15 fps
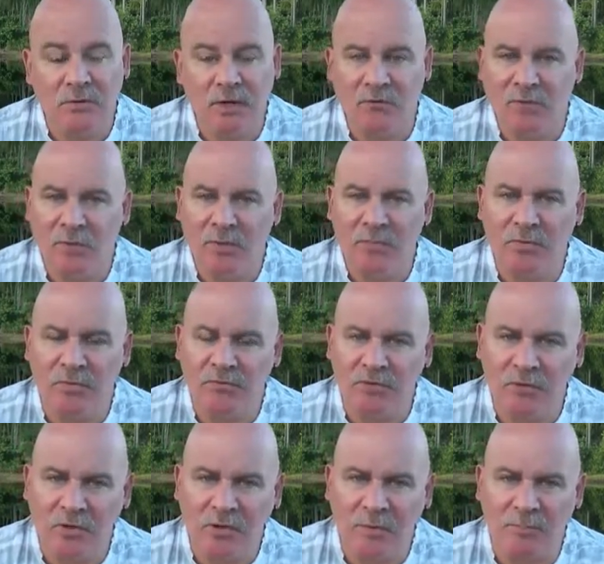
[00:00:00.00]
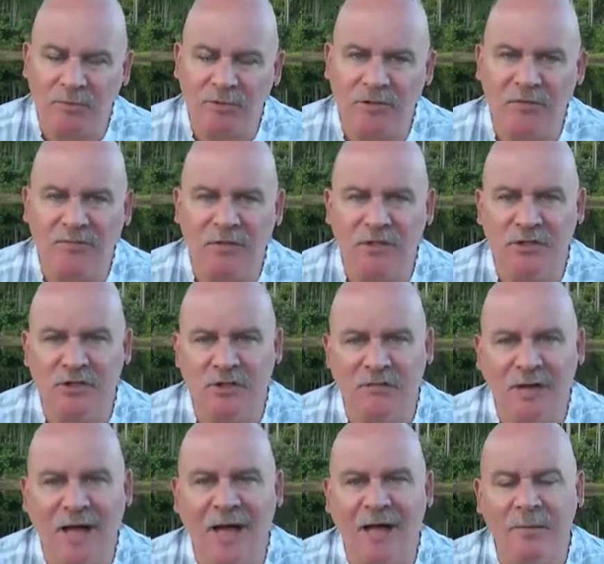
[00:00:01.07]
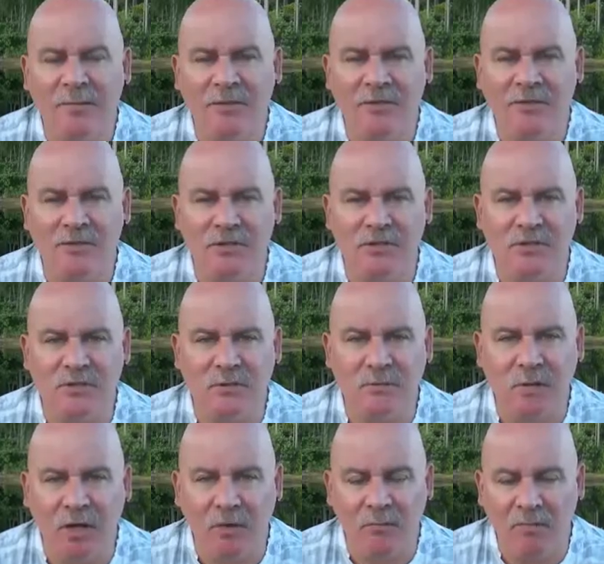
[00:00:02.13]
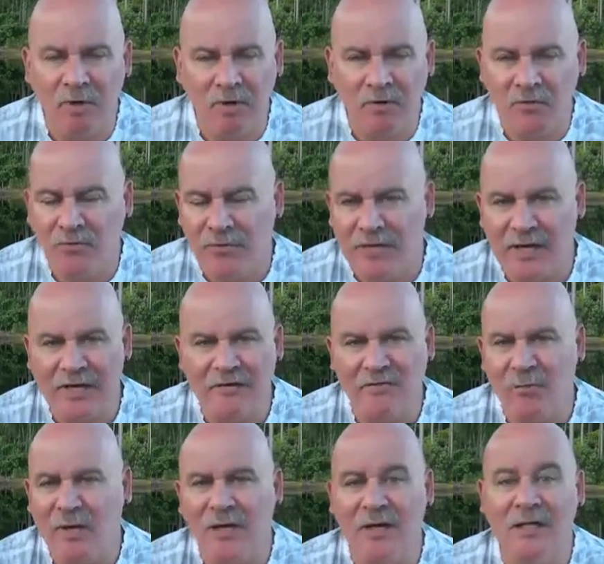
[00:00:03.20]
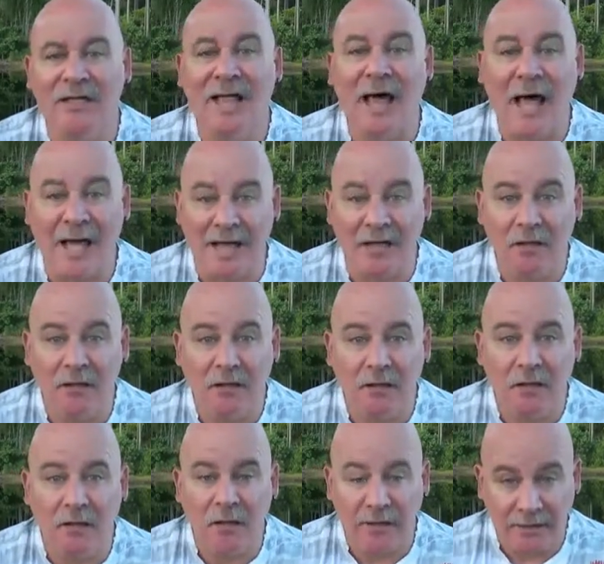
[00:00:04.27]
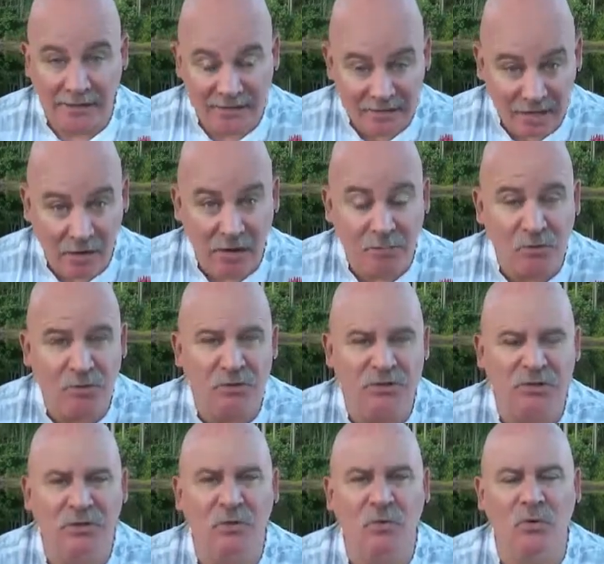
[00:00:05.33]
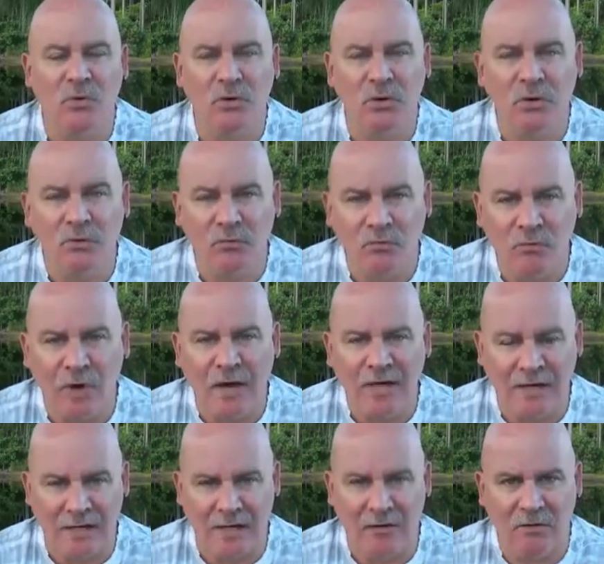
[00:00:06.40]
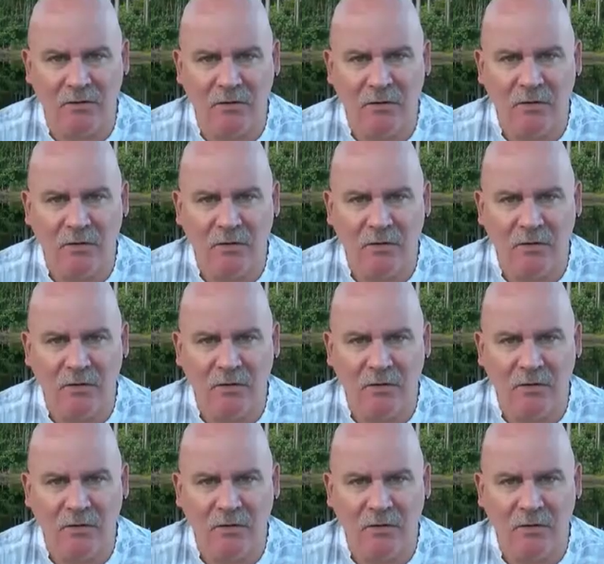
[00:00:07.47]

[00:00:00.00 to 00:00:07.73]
Now remember, if you look up the definition of hype, it's just a creative way to lie. And that's how I'm using the word right now.